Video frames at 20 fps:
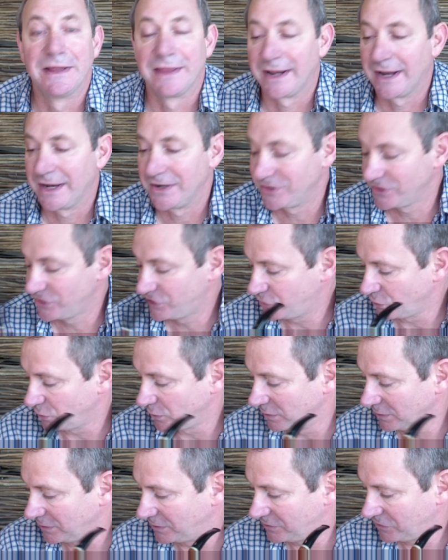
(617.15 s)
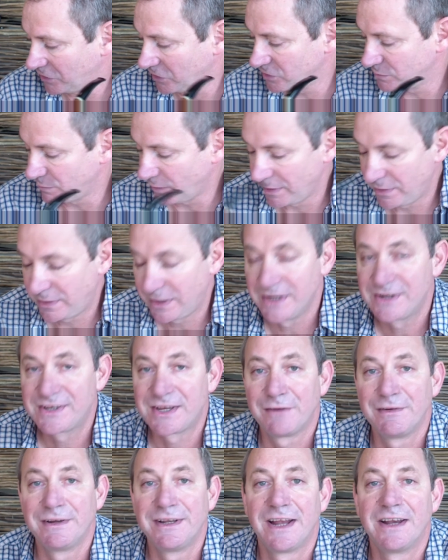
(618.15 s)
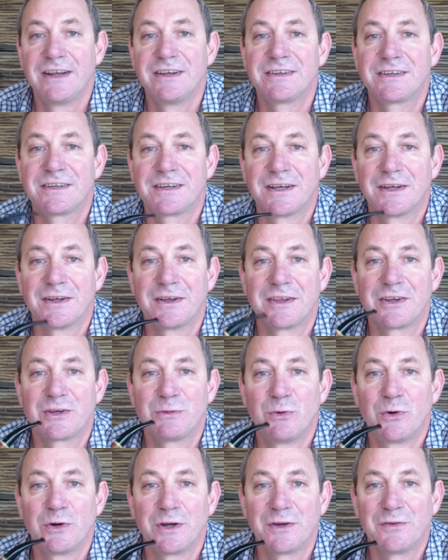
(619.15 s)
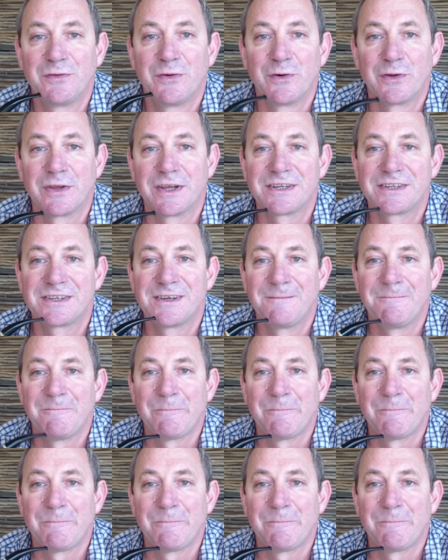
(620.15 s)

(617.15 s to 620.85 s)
that I just chose my three Savinellis this morning for this